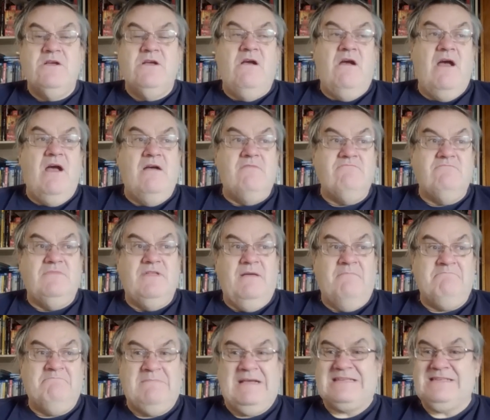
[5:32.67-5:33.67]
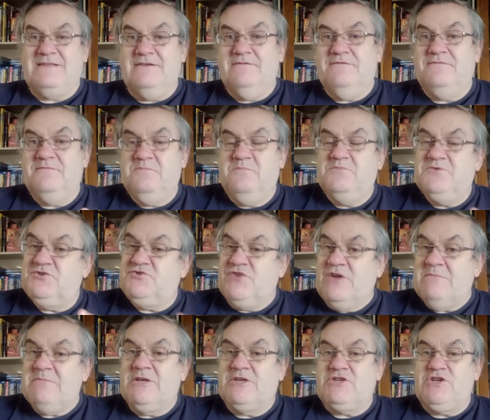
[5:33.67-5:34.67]
a massive
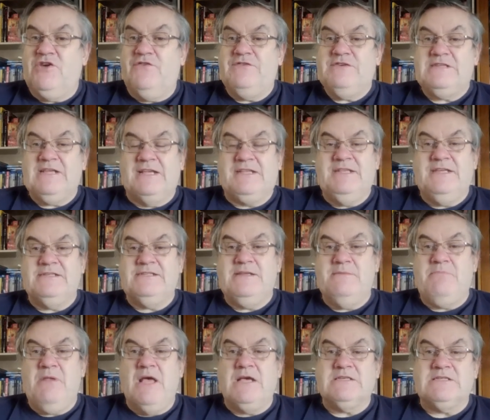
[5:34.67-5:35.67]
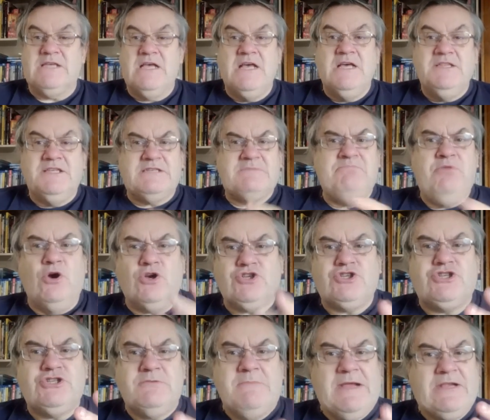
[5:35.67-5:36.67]
streaming service like Disney Plus, this
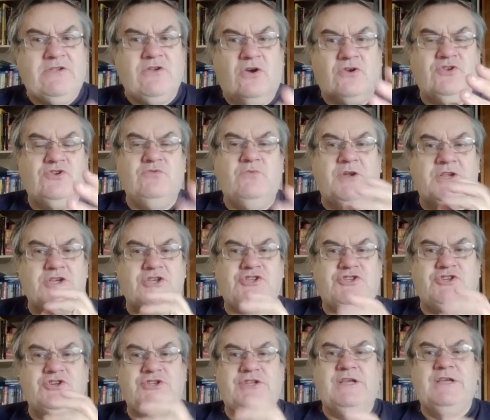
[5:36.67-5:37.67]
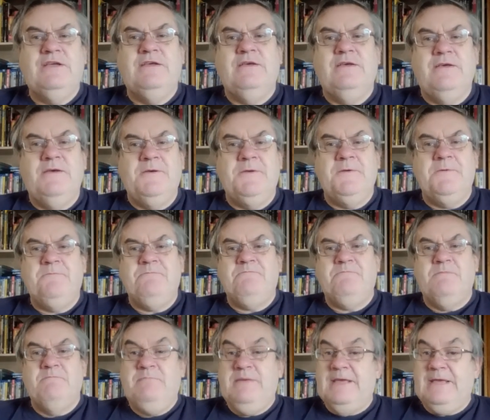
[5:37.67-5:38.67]
push to make Doctor Who what it should
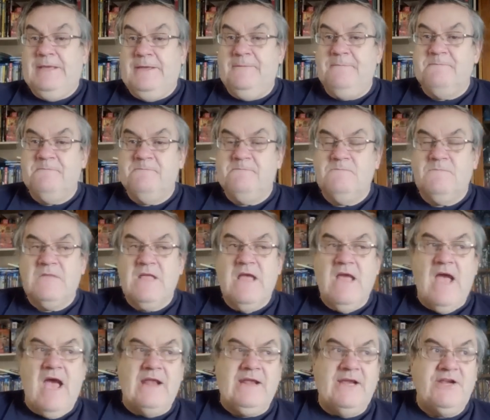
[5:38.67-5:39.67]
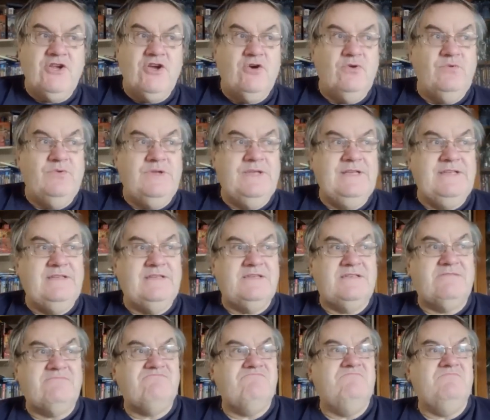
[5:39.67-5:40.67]
be. And I know
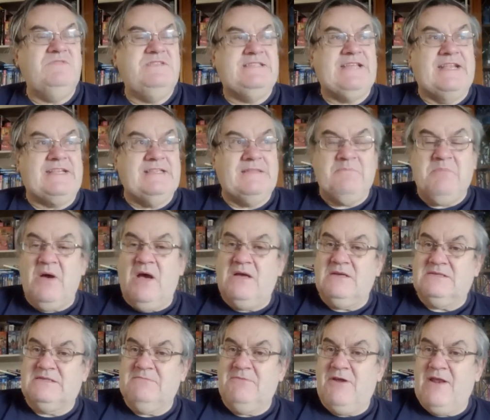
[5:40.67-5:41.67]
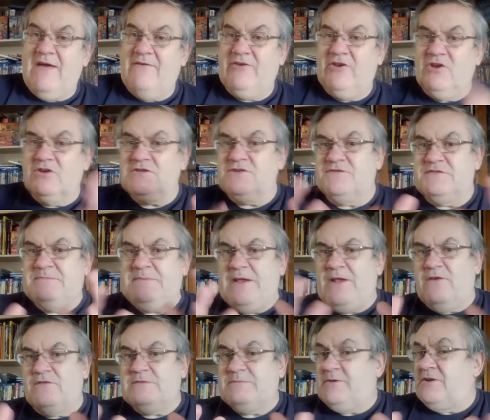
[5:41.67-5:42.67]
he's said in the past about having lots of
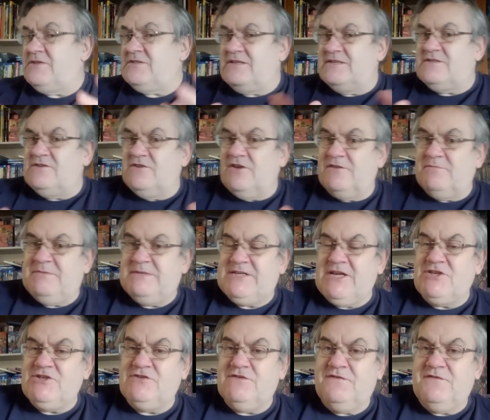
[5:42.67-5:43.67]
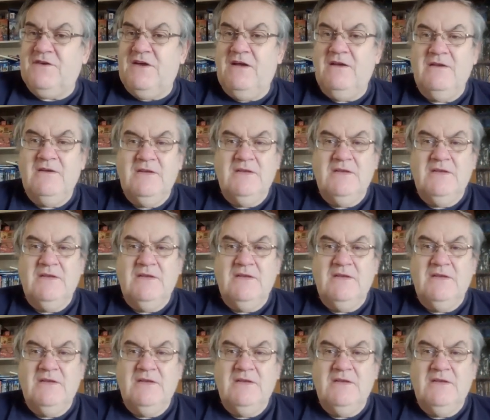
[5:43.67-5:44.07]
spin-offs, because there's a lot of potential for